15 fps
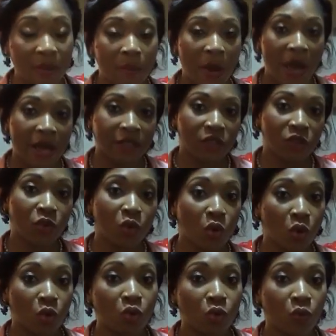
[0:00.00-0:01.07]
the pan to
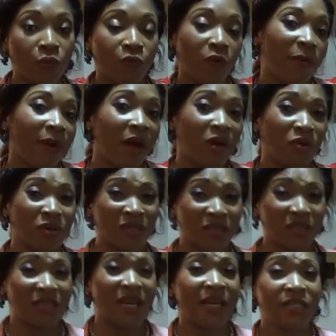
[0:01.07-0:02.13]
cool for about
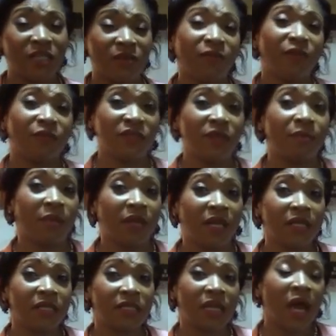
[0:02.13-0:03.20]
10 to 15
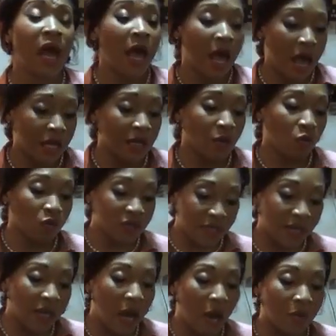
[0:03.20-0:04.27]
minutes, and then we'll
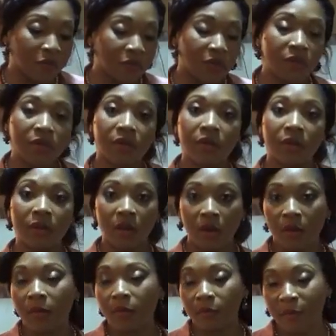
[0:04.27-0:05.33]
take out
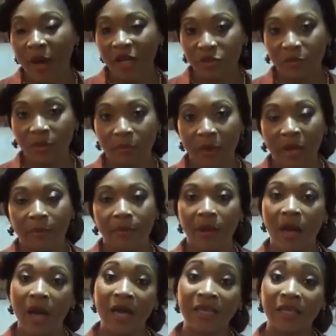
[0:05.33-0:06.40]
the parchment paper
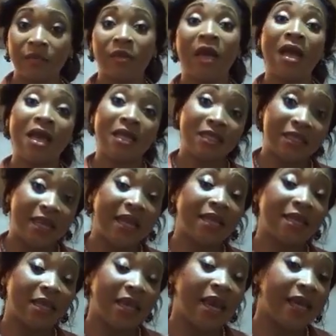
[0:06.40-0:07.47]
and then
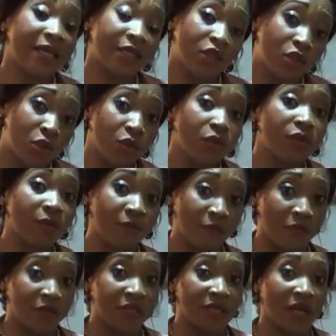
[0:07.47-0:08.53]
take the cake to the
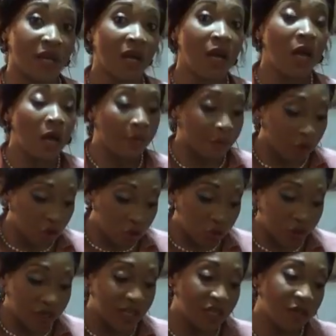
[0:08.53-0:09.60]
freezer because
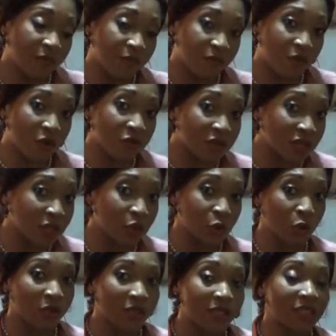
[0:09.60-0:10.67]
we need it frozen
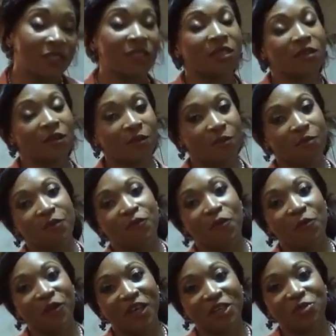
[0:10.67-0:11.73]
solid
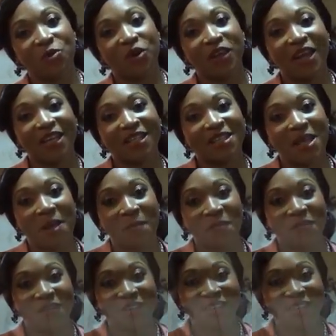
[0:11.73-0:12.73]
before we get to our next step.